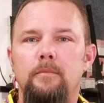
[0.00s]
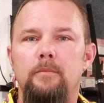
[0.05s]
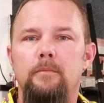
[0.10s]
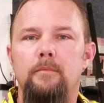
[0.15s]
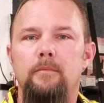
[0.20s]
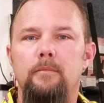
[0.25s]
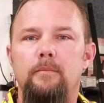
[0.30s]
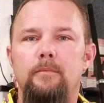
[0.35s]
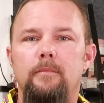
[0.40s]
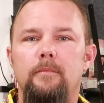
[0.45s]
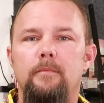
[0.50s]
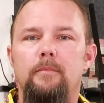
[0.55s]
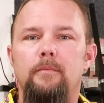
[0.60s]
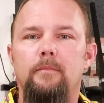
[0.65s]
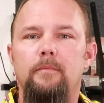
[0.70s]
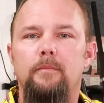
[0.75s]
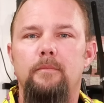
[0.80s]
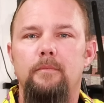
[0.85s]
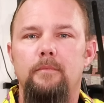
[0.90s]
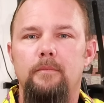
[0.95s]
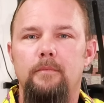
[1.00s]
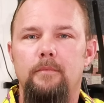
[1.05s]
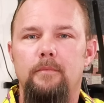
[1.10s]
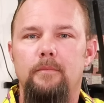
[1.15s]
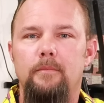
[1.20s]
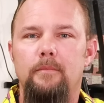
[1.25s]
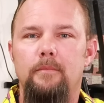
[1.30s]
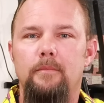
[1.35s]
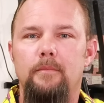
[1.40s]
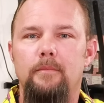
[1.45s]

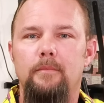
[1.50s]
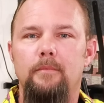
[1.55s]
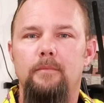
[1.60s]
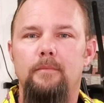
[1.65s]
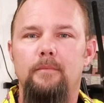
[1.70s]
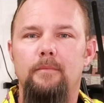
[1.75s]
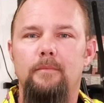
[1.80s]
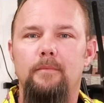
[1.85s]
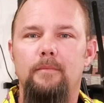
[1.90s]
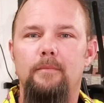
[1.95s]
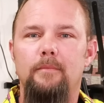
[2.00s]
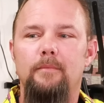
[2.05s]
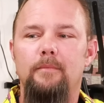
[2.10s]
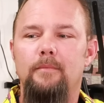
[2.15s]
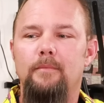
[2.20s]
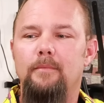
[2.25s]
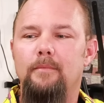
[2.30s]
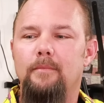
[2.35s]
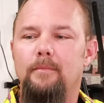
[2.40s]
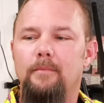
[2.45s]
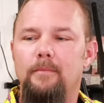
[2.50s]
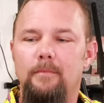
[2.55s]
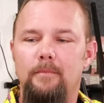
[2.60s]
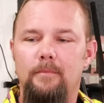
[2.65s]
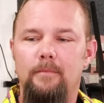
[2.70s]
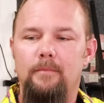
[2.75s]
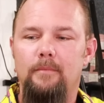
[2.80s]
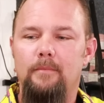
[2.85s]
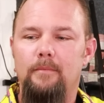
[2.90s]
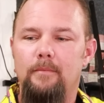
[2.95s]

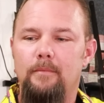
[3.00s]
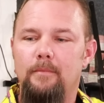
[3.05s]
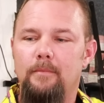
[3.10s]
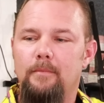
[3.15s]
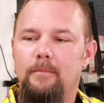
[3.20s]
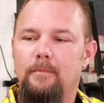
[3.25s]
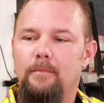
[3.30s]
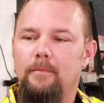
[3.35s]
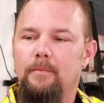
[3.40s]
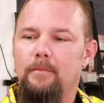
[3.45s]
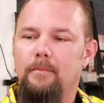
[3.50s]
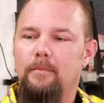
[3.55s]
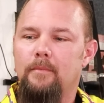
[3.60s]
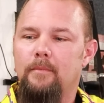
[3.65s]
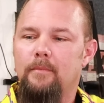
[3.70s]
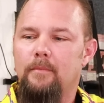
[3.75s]
This person isn't speaking.